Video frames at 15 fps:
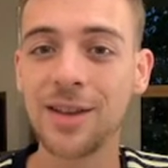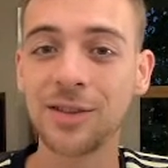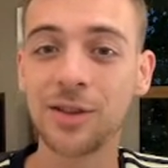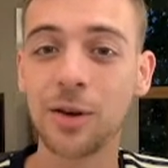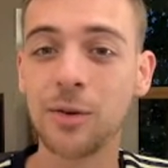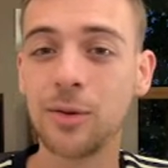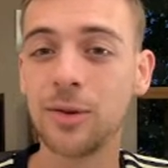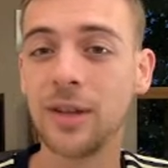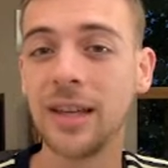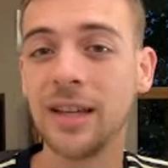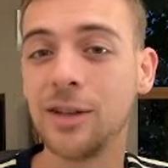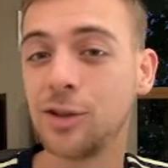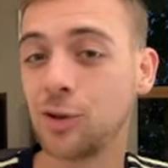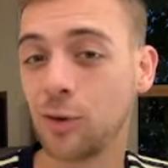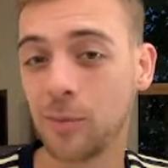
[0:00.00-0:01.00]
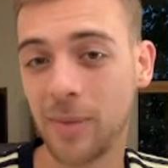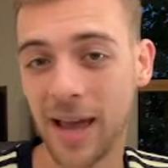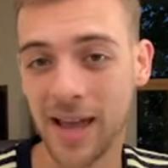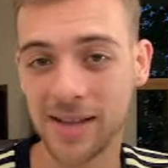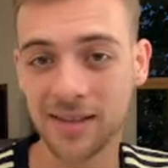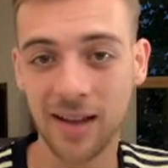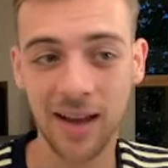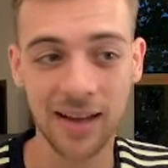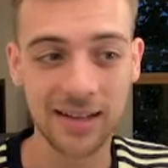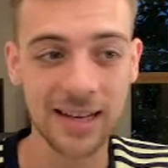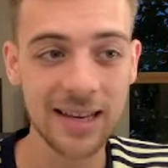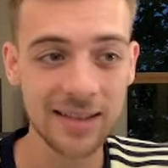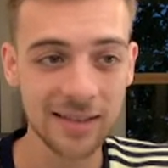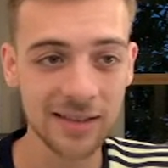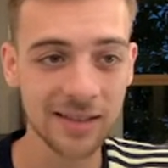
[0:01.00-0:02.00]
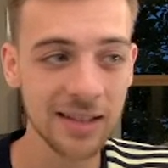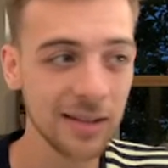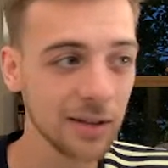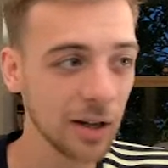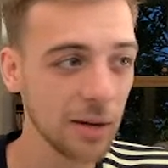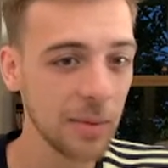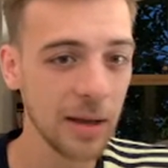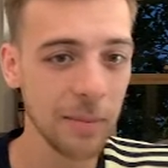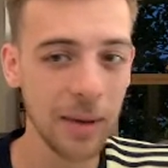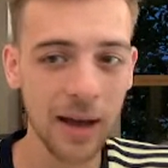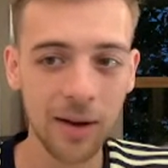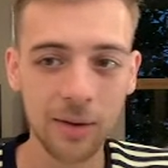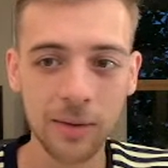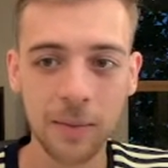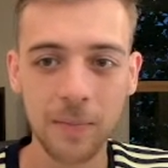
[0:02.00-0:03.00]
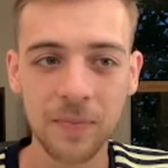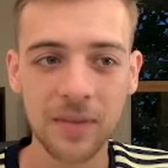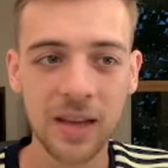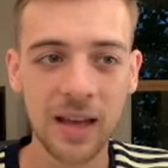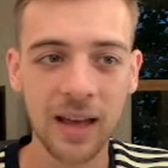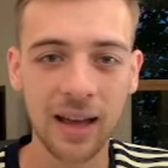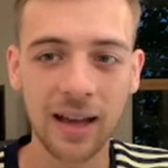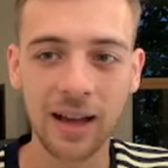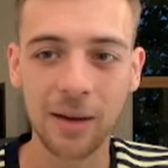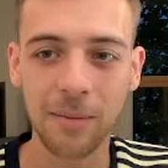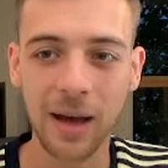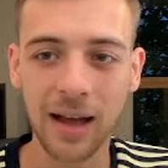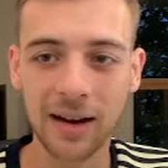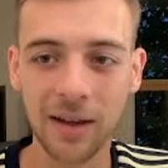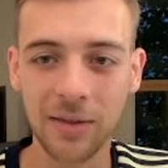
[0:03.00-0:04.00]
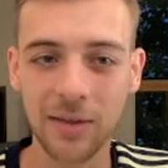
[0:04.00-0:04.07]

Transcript: so the Sean Payton's ideas are still going to be about. And I